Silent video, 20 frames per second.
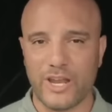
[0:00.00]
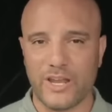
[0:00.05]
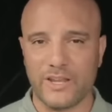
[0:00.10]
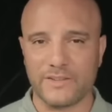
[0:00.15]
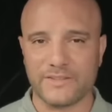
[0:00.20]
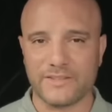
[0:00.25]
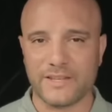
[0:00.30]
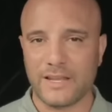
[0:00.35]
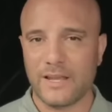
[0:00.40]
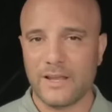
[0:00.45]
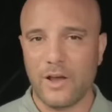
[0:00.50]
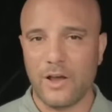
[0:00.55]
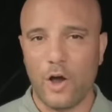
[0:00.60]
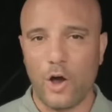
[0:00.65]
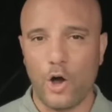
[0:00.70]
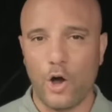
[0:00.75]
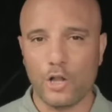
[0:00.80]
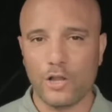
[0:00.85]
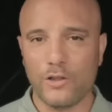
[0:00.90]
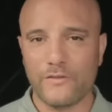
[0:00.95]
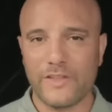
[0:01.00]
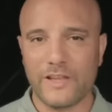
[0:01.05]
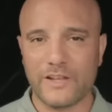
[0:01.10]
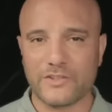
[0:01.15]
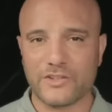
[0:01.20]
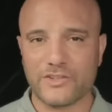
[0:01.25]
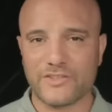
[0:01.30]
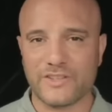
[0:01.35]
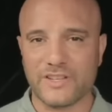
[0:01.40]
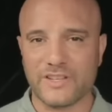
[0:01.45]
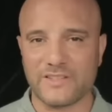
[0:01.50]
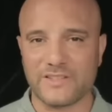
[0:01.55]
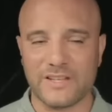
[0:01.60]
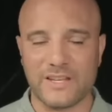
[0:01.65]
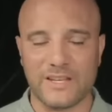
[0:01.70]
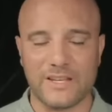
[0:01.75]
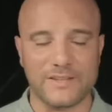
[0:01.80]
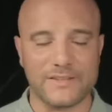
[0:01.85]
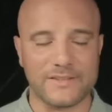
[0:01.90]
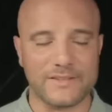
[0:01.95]
chains, all of that just
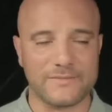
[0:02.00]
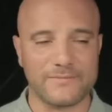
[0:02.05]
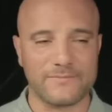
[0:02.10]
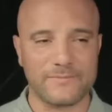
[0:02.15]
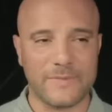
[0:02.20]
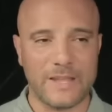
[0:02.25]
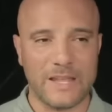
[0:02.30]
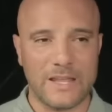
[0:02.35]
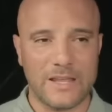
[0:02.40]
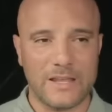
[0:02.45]
is